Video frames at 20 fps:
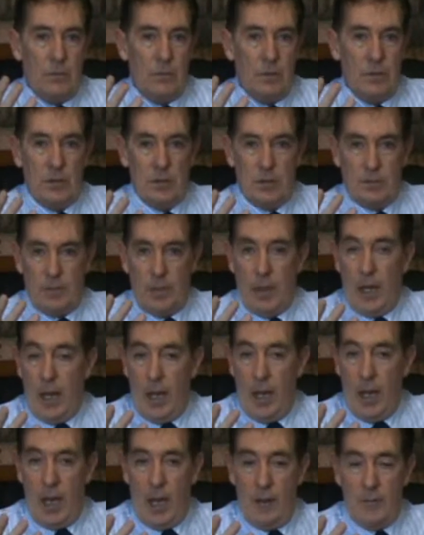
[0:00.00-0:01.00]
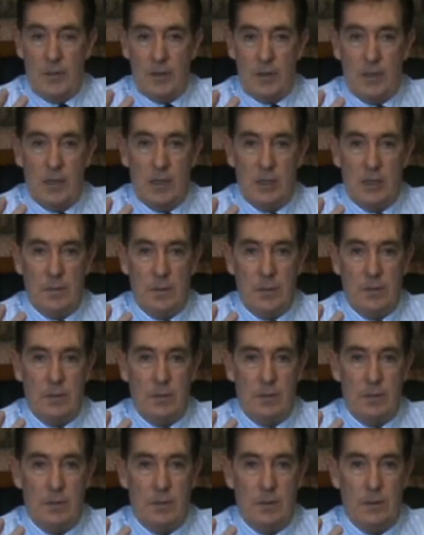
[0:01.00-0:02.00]
which is half a
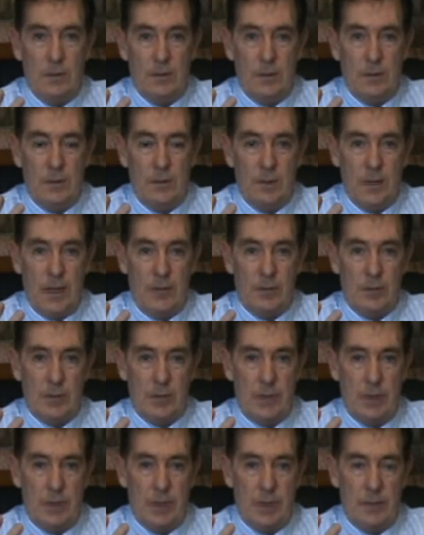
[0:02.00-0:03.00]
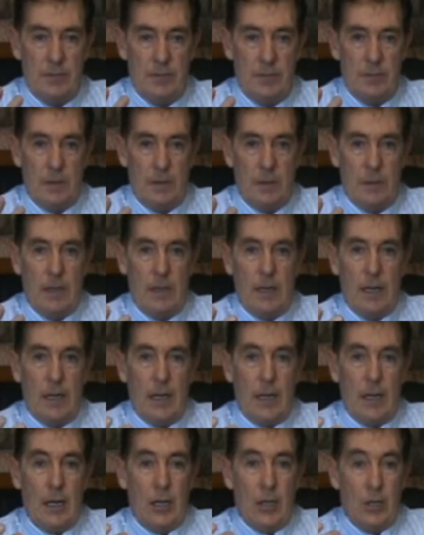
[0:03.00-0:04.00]
teaspoon, 3 times a day.
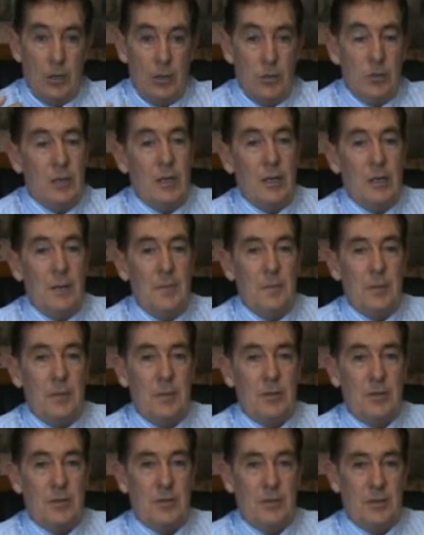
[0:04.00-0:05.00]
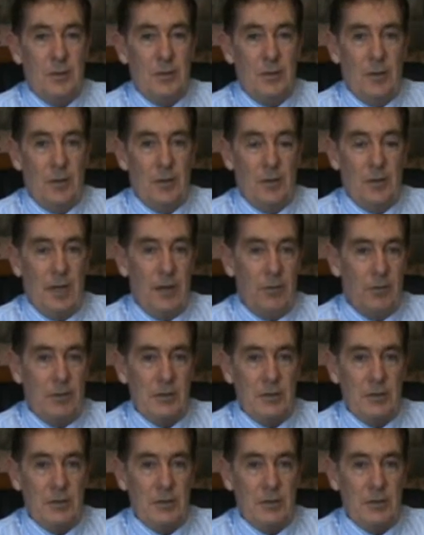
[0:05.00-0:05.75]
Eucalyptus oil. Now,